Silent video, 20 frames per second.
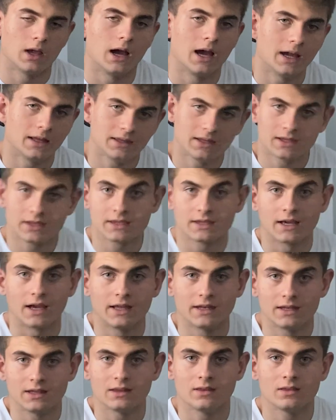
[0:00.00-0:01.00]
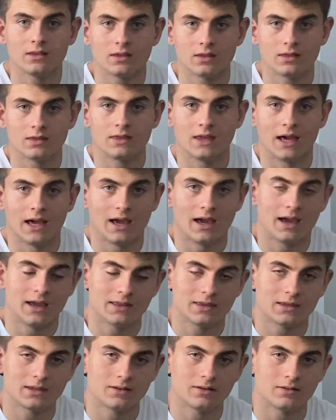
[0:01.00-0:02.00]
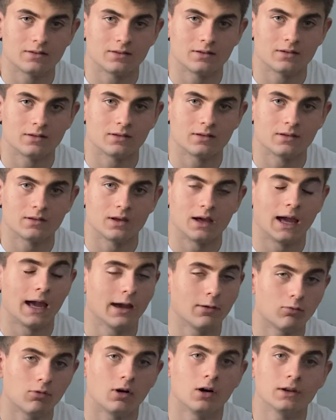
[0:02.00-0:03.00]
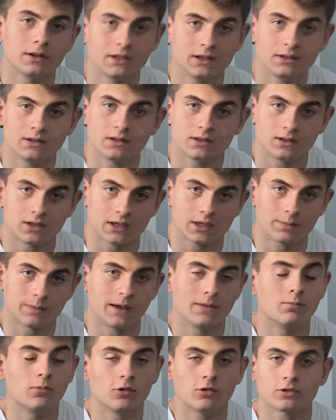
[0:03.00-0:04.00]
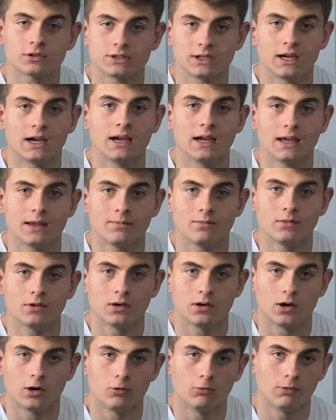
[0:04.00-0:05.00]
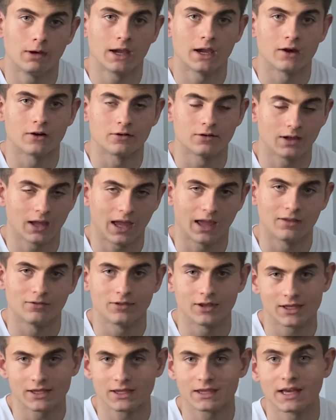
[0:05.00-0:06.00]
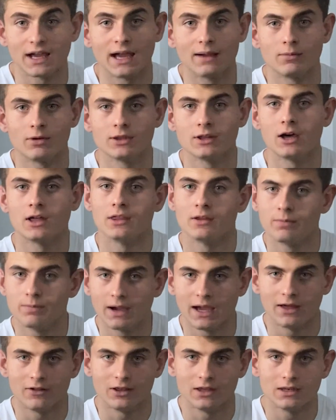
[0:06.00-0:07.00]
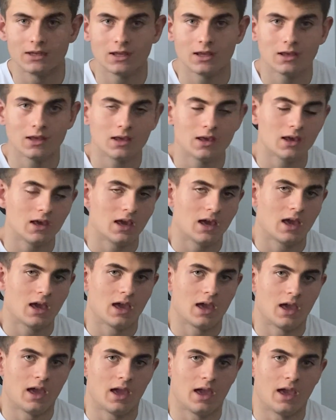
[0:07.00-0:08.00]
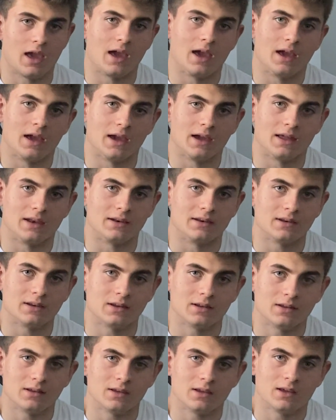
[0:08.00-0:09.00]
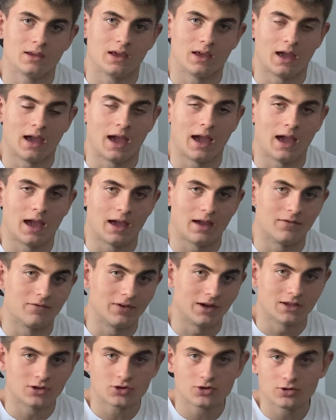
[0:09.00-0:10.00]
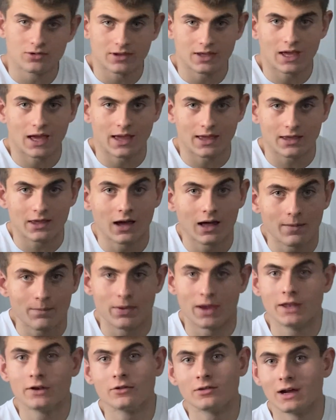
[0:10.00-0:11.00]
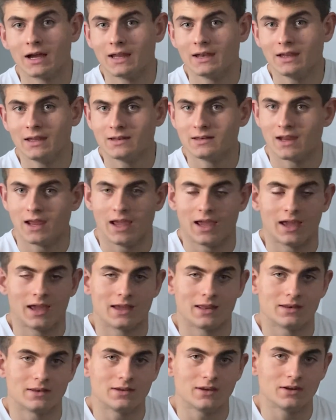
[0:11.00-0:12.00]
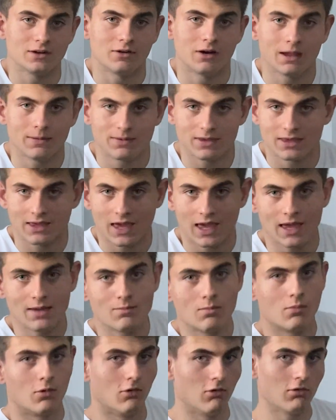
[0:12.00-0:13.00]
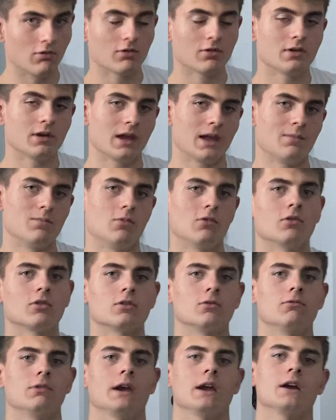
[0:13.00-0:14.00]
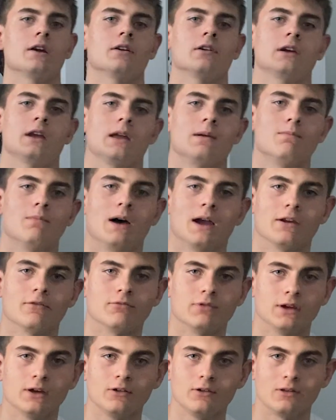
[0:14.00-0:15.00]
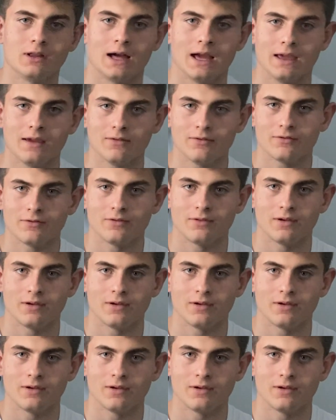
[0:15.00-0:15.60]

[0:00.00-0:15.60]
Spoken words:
I decided that I wanted to spend more time aware and less time on autopilot. And eventually I got better at it, and I became more and more aware in my real life